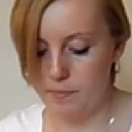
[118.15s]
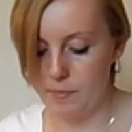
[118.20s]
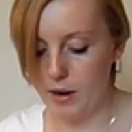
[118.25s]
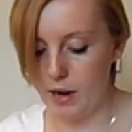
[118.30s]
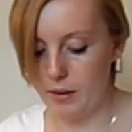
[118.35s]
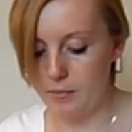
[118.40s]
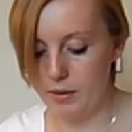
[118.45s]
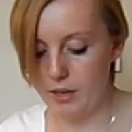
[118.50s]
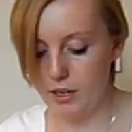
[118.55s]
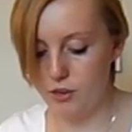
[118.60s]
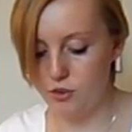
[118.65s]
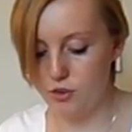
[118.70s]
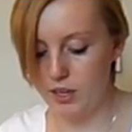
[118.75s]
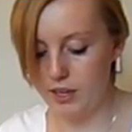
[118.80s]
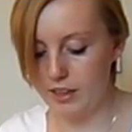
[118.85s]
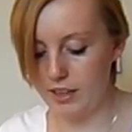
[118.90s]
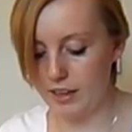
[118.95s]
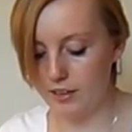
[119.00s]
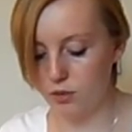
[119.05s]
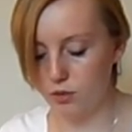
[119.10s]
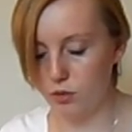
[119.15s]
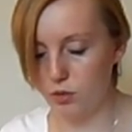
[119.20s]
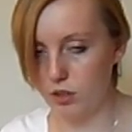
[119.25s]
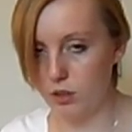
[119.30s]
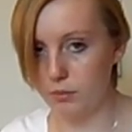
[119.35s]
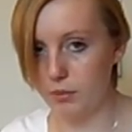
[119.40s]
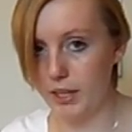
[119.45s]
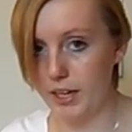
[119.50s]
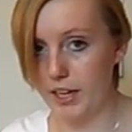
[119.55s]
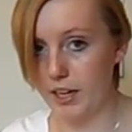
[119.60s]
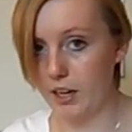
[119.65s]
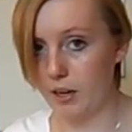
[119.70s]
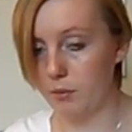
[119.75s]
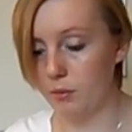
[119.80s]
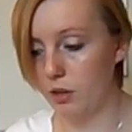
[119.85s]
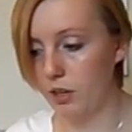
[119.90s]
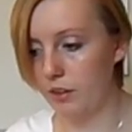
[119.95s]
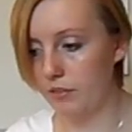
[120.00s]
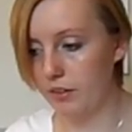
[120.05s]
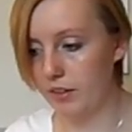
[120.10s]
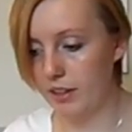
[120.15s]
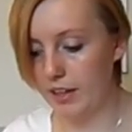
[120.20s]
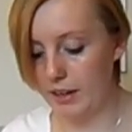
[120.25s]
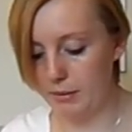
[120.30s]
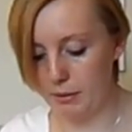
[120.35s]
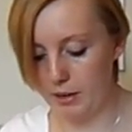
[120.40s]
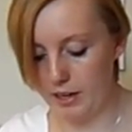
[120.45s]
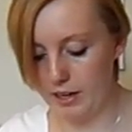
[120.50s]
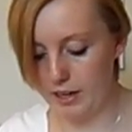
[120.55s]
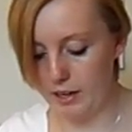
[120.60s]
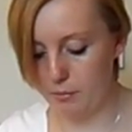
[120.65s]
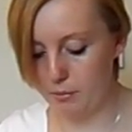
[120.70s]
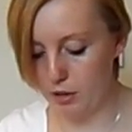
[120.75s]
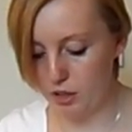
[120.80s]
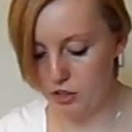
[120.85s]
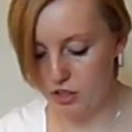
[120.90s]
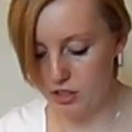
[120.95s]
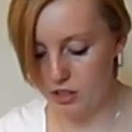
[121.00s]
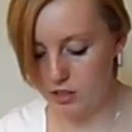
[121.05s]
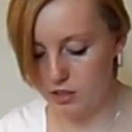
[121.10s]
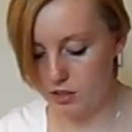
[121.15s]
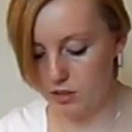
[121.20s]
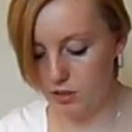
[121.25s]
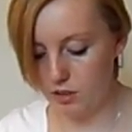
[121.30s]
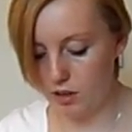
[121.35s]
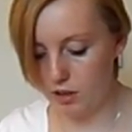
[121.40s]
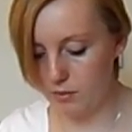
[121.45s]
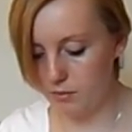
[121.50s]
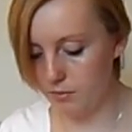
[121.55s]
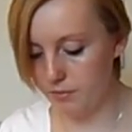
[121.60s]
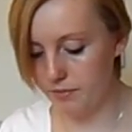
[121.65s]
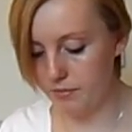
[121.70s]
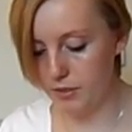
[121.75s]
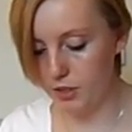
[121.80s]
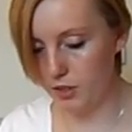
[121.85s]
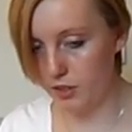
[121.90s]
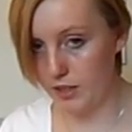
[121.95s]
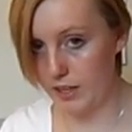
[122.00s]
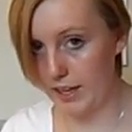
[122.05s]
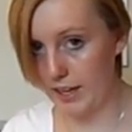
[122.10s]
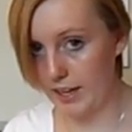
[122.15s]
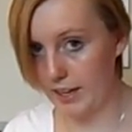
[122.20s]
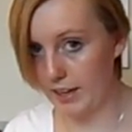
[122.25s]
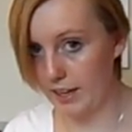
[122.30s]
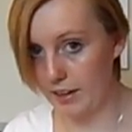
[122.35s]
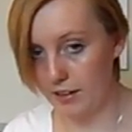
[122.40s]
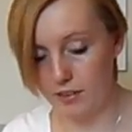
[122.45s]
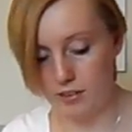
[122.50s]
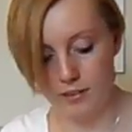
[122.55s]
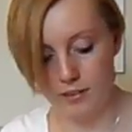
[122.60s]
But I'm literally, that's all I'm taking. I'm not even taking any brushes, I'm just taking